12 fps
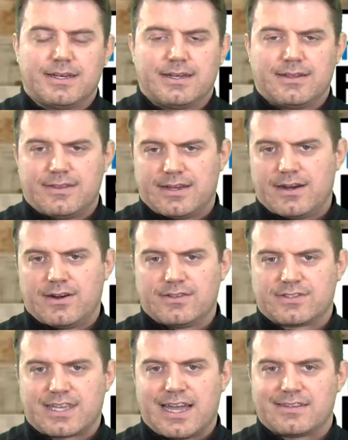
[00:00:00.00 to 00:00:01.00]
there at
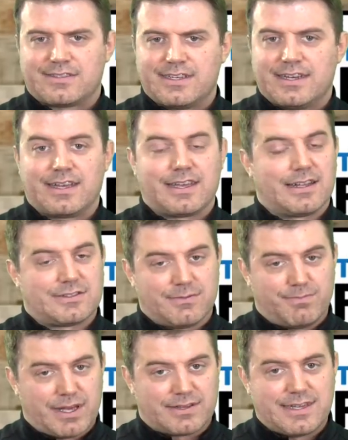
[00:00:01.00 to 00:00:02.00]
Scott City. Got some
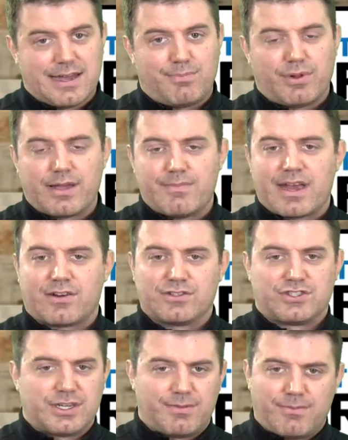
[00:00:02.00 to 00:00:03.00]
big-time playmakers,
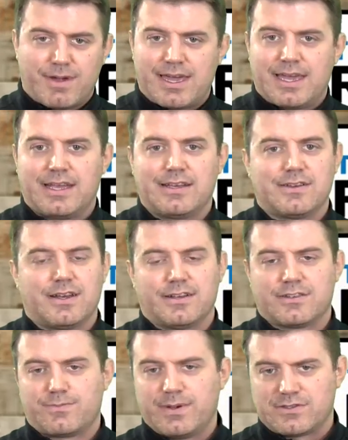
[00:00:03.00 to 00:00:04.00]
Jimmy May,
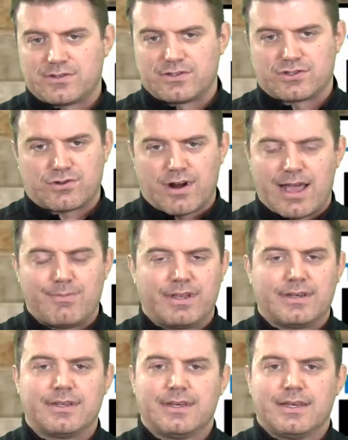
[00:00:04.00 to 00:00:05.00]
Spencer
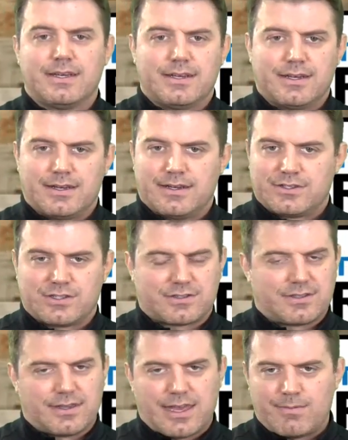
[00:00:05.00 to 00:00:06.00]
Stratman, just
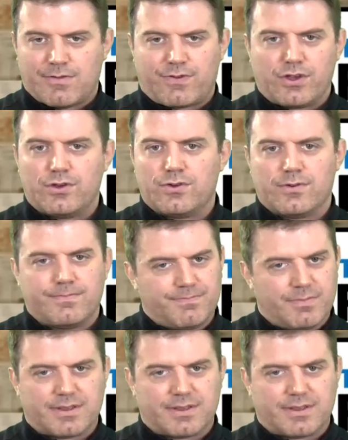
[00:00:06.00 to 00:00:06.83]
to name a few. But